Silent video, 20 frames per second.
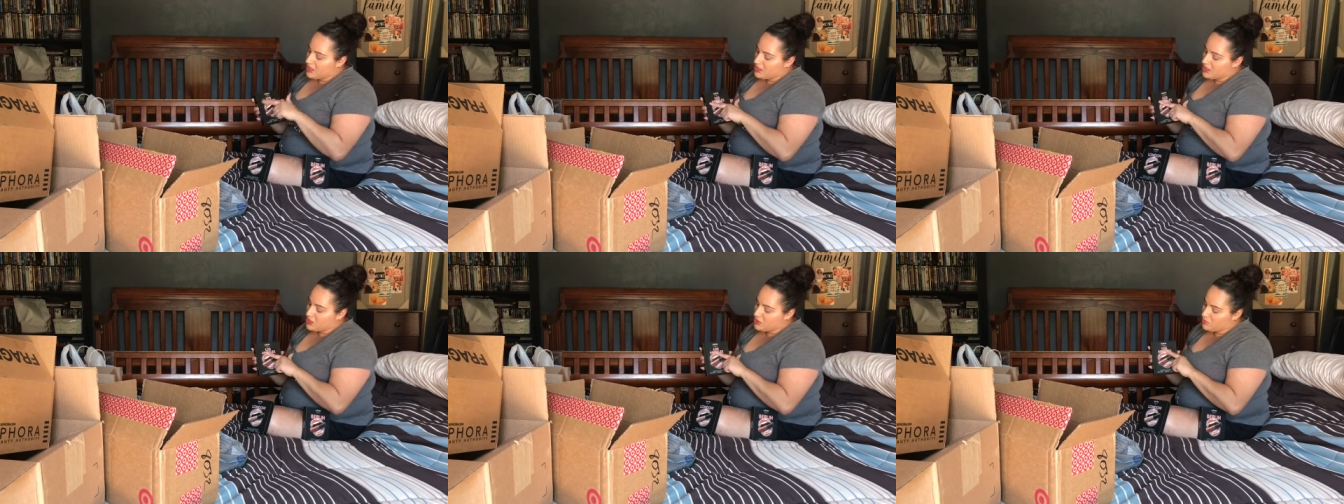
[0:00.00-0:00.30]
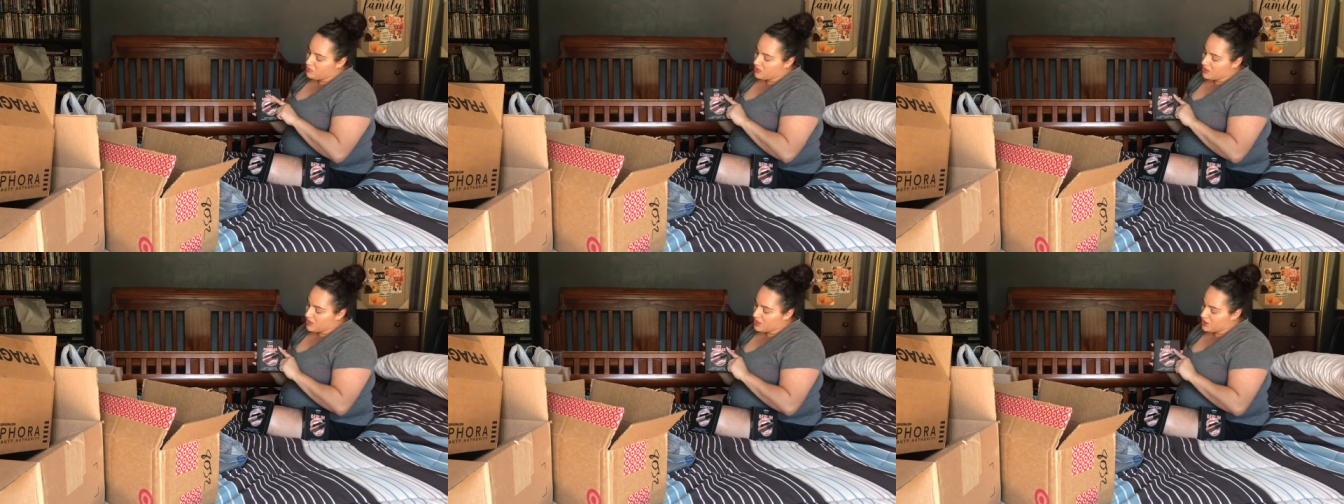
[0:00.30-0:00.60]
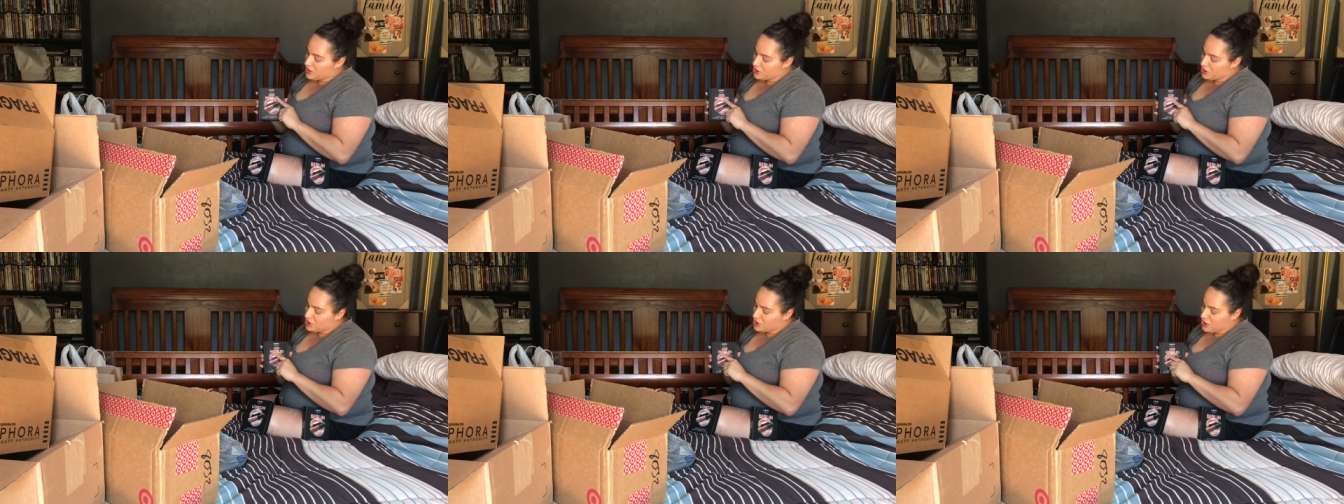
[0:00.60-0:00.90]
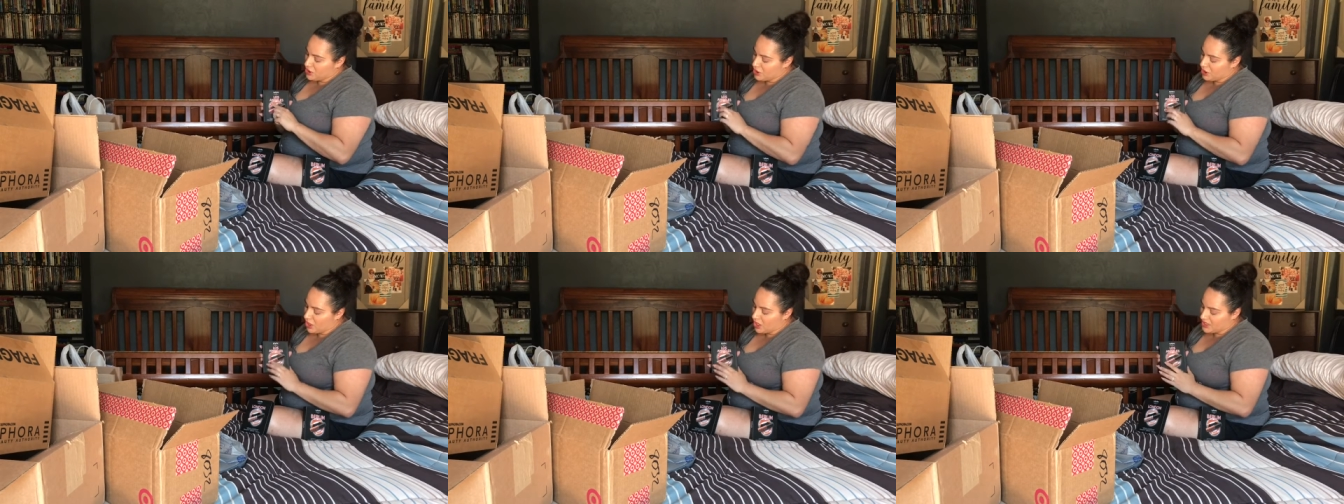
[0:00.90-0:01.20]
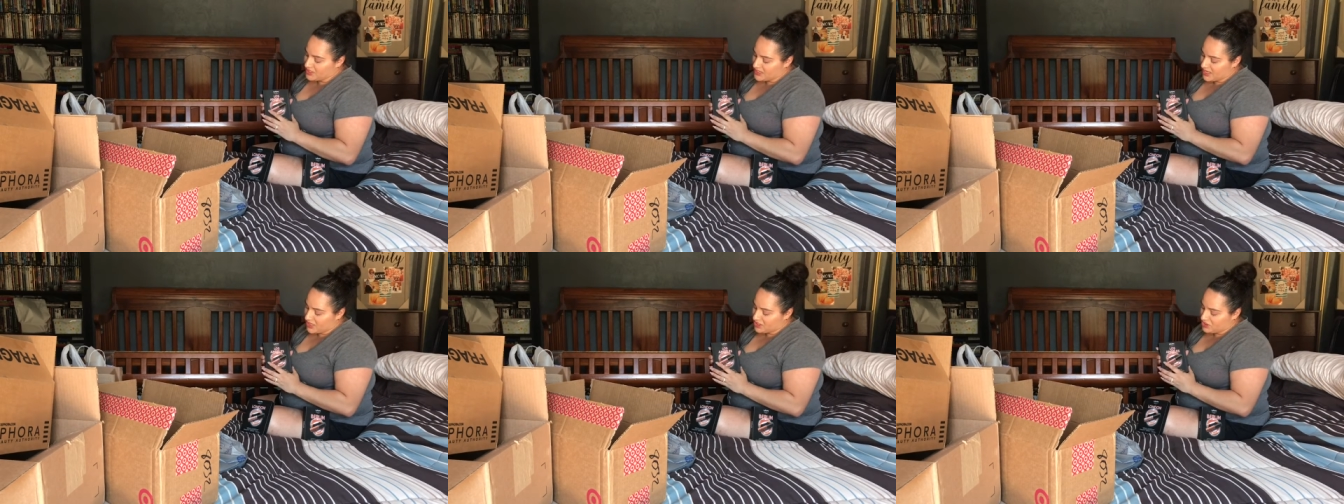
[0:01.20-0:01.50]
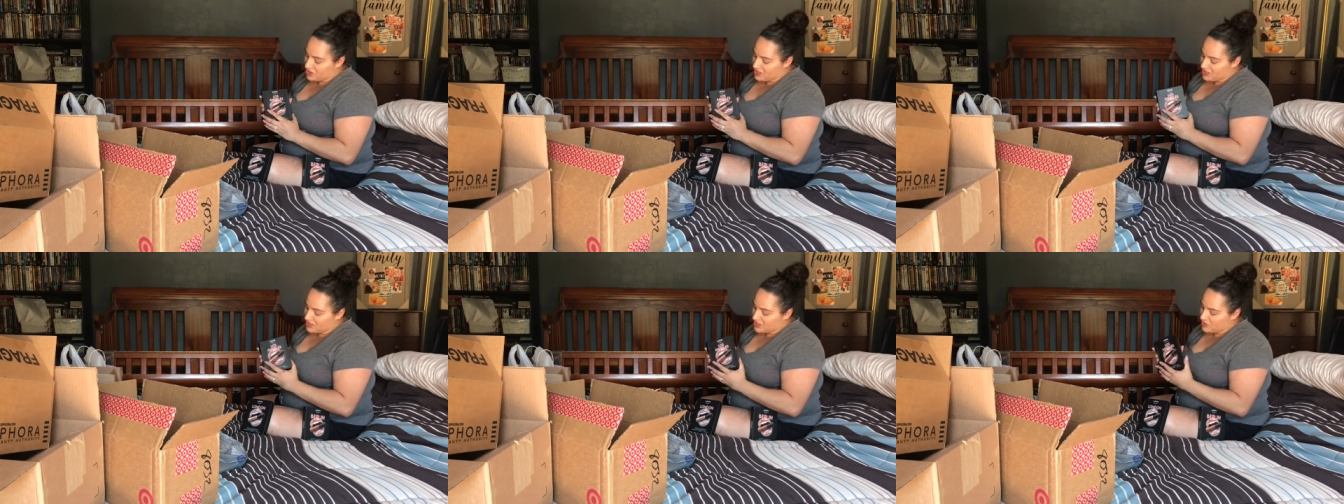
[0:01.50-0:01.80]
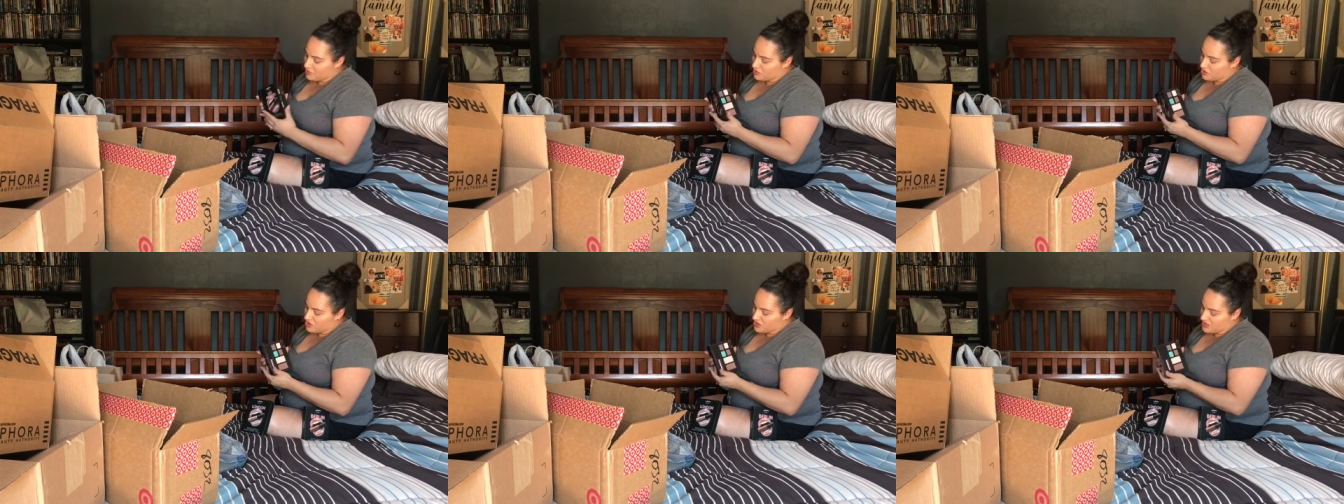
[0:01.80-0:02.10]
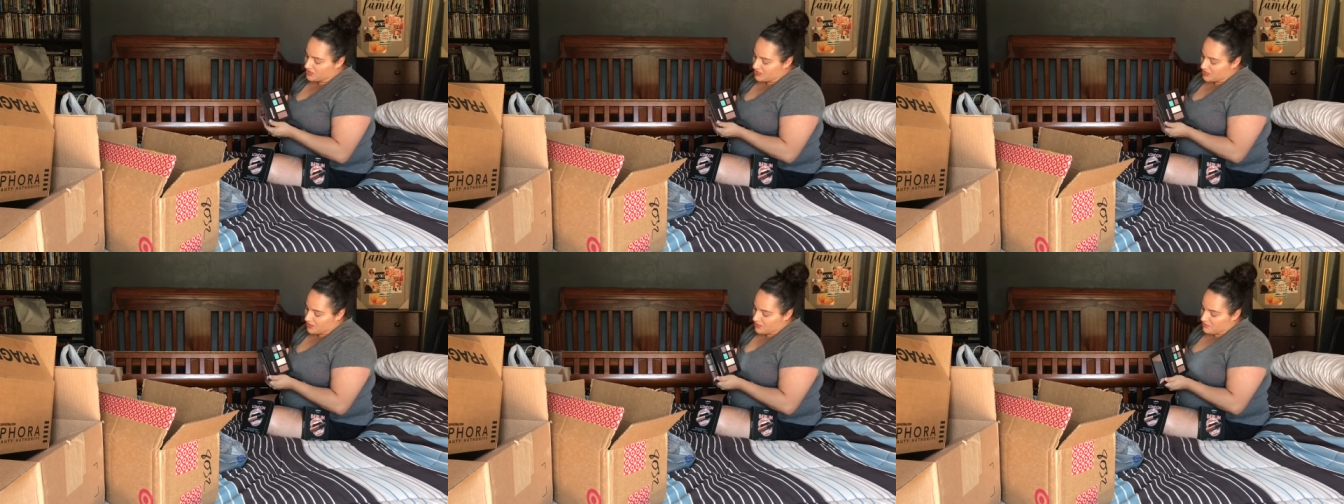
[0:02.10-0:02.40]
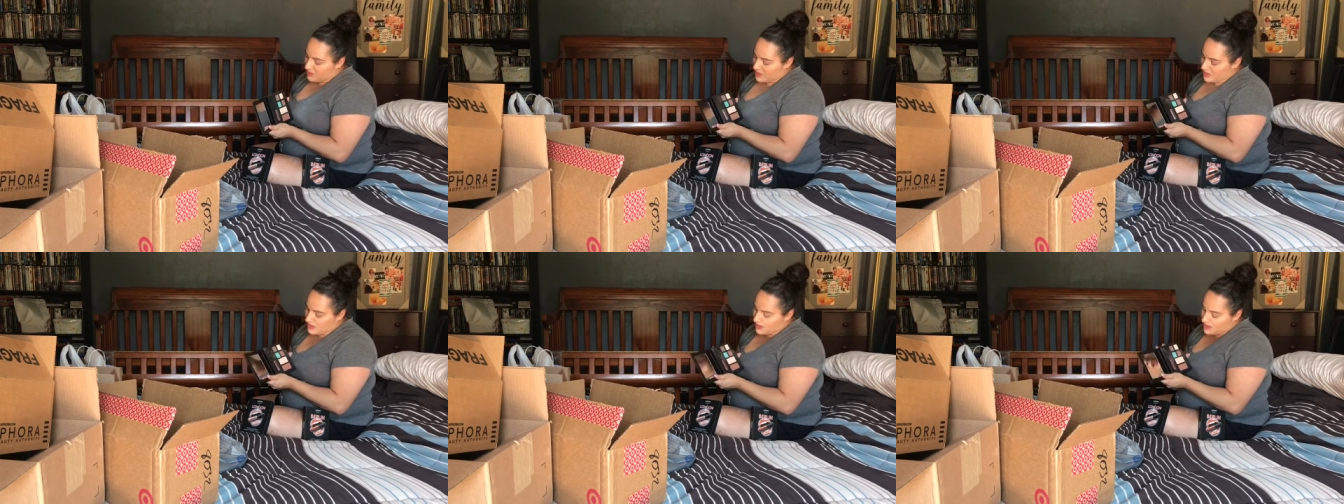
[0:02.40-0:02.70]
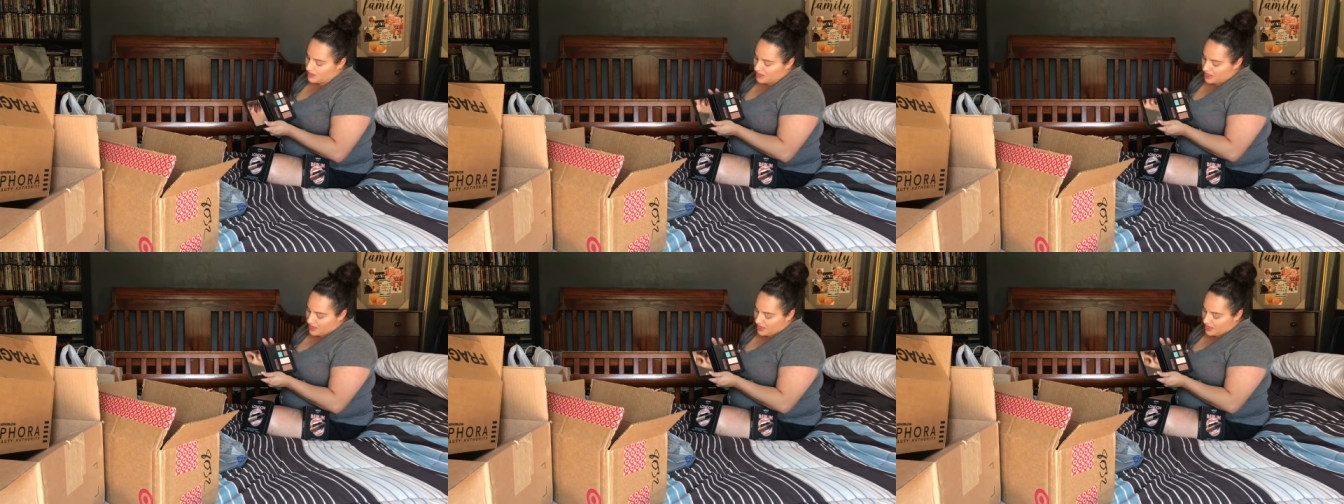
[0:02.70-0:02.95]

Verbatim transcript: This one is Los Angeles, which is the same thing.